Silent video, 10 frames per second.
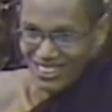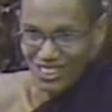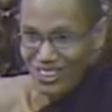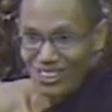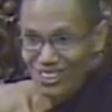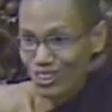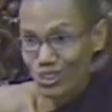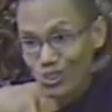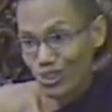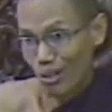So
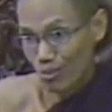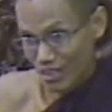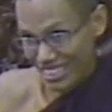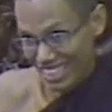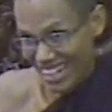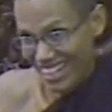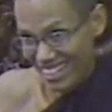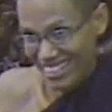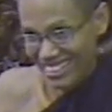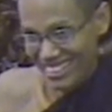no karuna mudita.
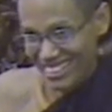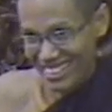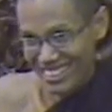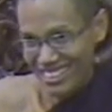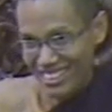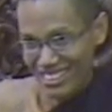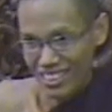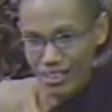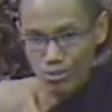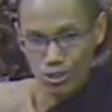
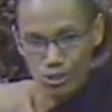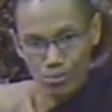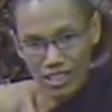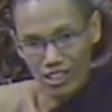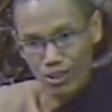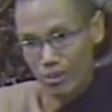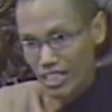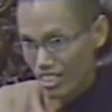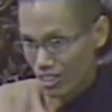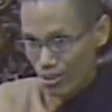If you pay
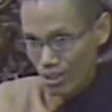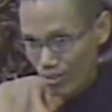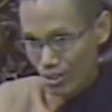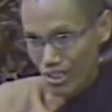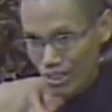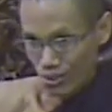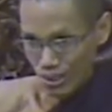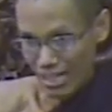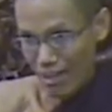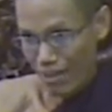homage to the Buddha
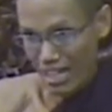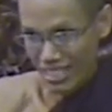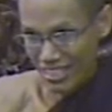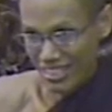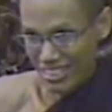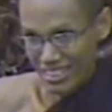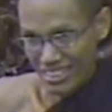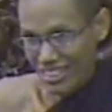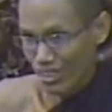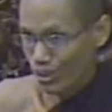kusala mind,
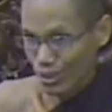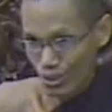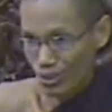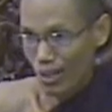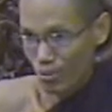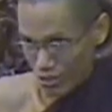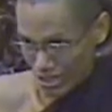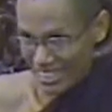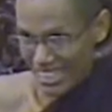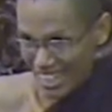no karuna
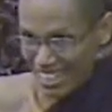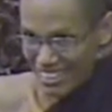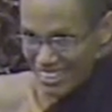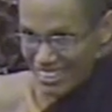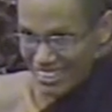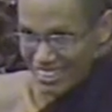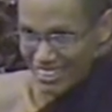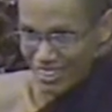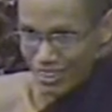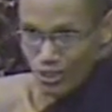mudita.
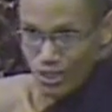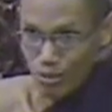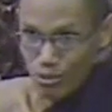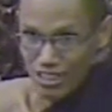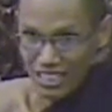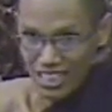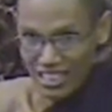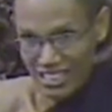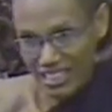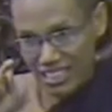Karuna
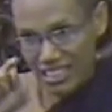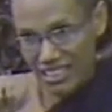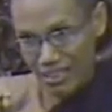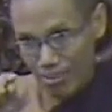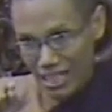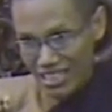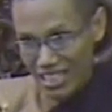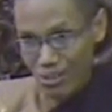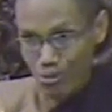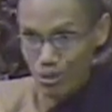mudita is uh, see the
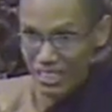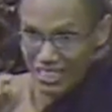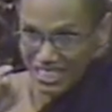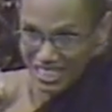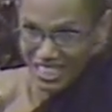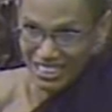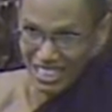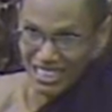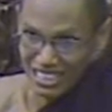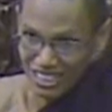person with the
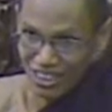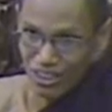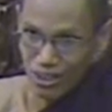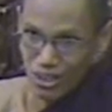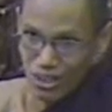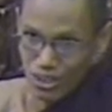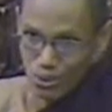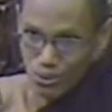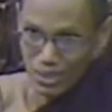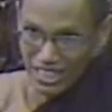success or
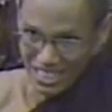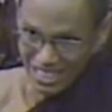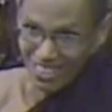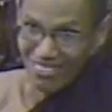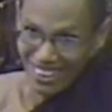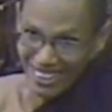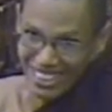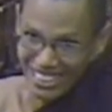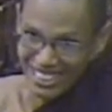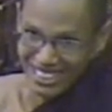with the
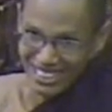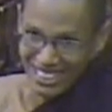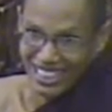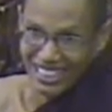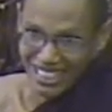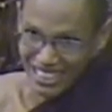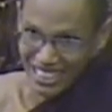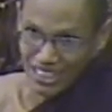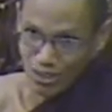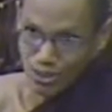suffering. At that
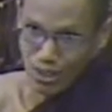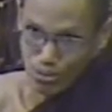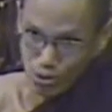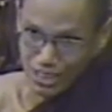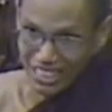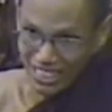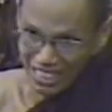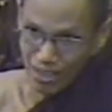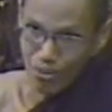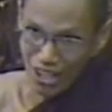time, karuna
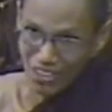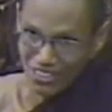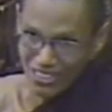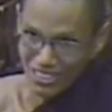mudita come up.